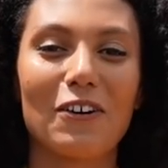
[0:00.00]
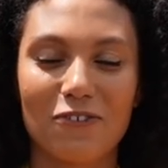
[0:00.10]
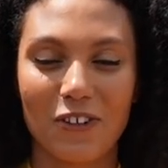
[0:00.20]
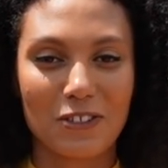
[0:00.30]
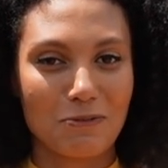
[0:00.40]

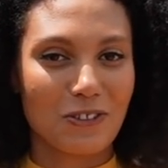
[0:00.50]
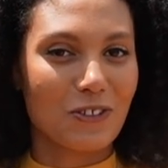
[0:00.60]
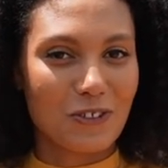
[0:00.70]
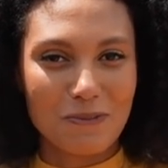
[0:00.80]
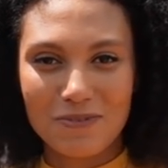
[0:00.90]
affordable
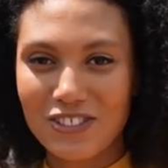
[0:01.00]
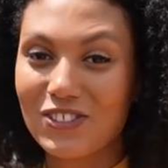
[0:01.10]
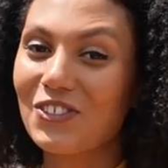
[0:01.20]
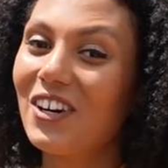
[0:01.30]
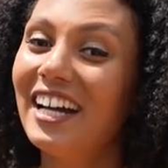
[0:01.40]
homes,
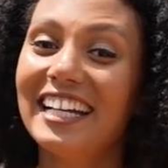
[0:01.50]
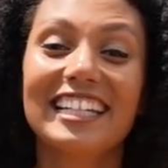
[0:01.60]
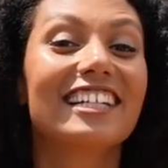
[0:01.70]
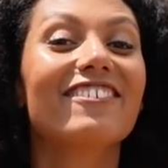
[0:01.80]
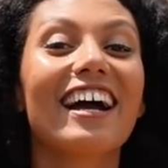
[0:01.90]
so
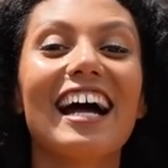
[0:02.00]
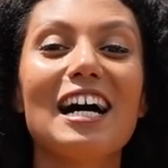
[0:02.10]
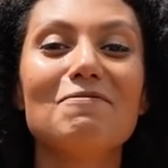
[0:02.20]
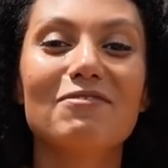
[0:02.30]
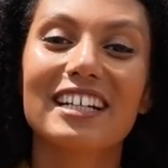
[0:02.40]
here I
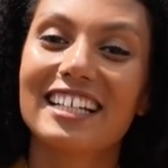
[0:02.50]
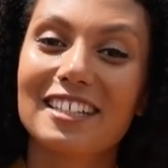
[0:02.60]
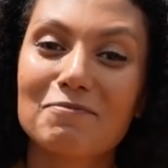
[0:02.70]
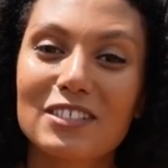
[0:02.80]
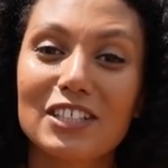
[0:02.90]
am bringing
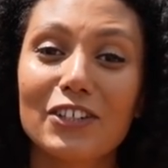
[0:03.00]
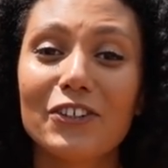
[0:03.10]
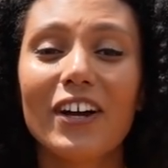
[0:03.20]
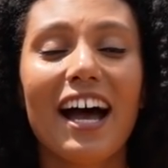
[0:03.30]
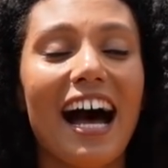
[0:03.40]
them to
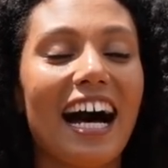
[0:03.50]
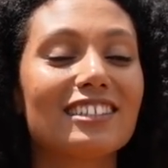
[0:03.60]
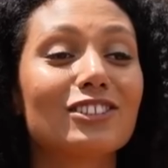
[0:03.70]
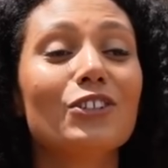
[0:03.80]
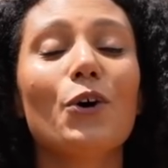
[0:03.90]
you.
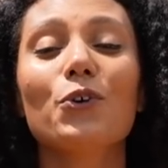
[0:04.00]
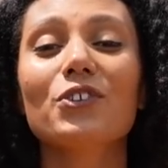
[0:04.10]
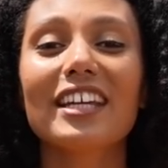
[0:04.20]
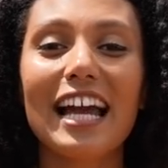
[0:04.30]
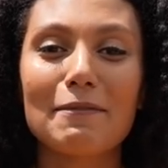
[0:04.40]
And not
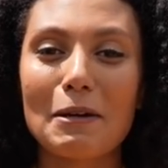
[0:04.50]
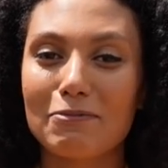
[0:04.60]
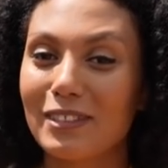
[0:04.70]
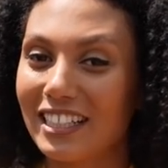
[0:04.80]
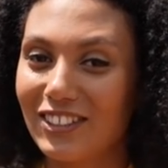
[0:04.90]
only am I
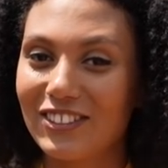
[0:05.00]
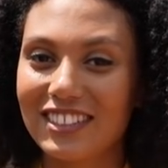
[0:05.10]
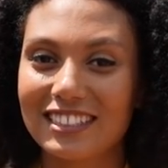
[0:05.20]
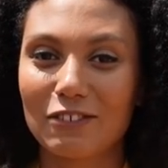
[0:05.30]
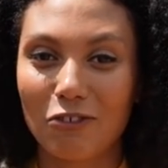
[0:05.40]
bringing you
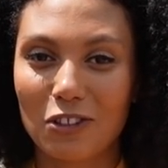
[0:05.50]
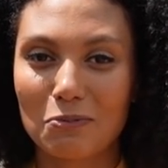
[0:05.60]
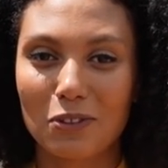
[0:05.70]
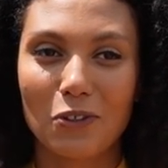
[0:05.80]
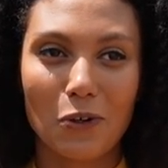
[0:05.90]
these
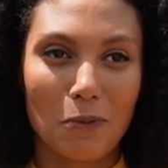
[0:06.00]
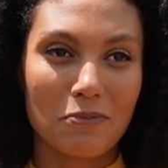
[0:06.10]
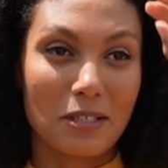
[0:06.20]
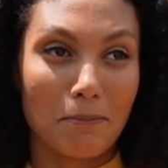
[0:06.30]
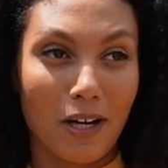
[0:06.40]
affordable
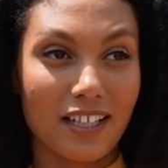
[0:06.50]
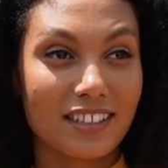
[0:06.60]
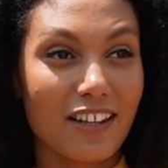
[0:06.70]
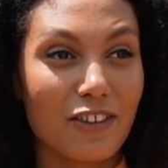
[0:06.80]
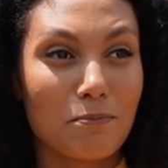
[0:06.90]
homes, but
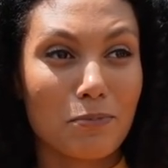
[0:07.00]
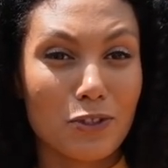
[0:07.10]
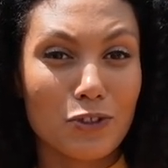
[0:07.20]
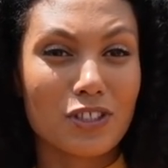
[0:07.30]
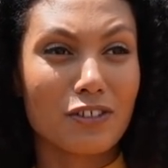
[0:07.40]
the
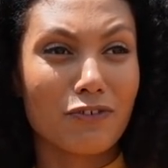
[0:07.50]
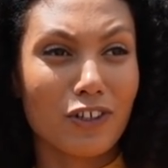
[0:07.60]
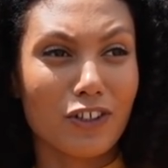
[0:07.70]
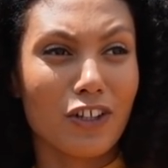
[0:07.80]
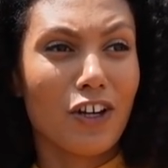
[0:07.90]
beautiful